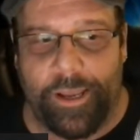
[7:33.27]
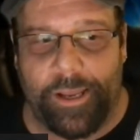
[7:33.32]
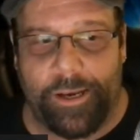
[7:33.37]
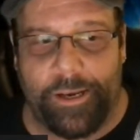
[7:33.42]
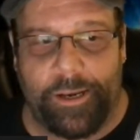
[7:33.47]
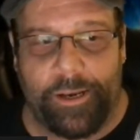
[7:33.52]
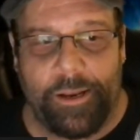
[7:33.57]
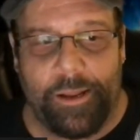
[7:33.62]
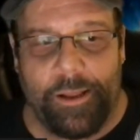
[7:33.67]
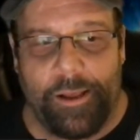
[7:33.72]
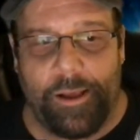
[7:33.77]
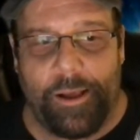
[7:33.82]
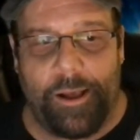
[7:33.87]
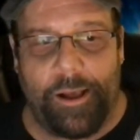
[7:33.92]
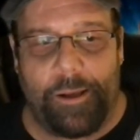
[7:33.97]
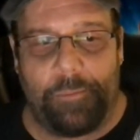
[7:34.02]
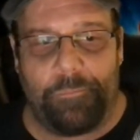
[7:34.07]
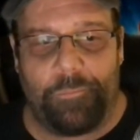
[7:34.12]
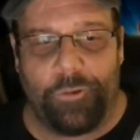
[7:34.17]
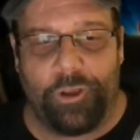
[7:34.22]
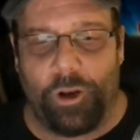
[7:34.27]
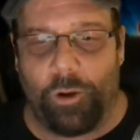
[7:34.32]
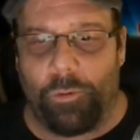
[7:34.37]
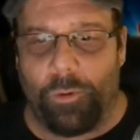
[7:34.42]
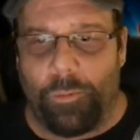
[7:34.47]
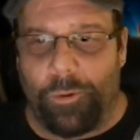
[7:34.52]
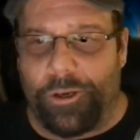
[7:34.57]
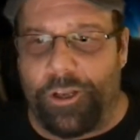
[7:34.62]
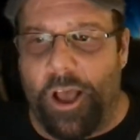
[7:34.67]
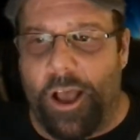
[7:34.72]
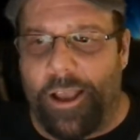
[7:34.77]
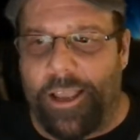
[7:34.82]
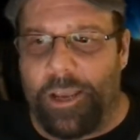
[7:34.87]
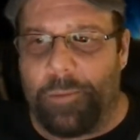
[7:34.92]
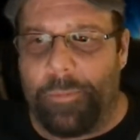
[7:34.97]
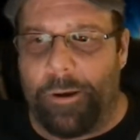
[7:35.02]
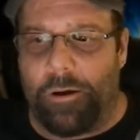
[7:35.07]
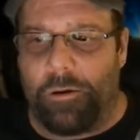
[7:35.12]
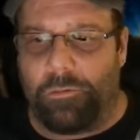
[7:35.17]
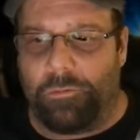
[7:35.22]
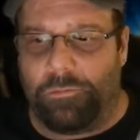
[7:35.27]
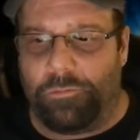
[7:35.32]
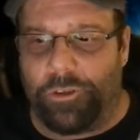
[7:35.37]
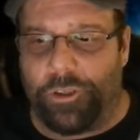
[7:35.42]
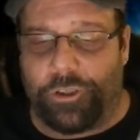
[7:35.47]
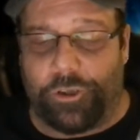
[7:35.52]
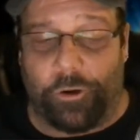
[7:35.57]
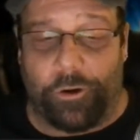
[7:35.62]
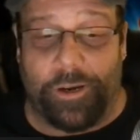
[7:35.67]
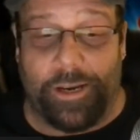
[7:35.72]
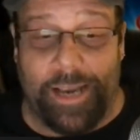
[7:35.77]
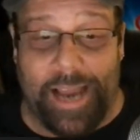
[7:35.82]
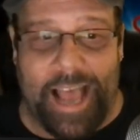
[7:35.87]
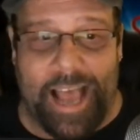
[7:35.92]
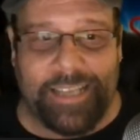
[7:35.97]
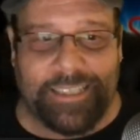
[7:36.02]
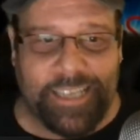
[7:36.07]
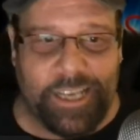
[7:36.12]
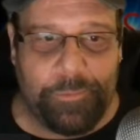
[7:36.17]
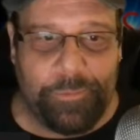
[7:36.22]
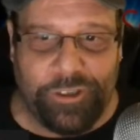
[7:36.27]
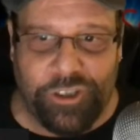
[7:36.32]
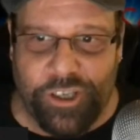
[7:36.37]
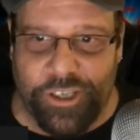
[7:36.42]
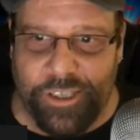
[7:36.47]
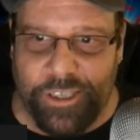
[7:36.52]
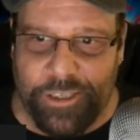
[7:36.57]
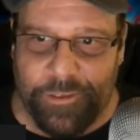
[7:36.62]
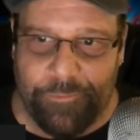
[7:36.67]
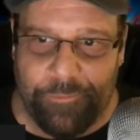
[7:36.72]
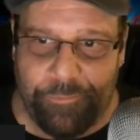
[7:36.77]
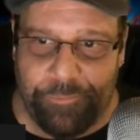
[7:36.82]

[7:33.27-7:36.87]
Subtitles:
And, when we're talking about certain NASA images,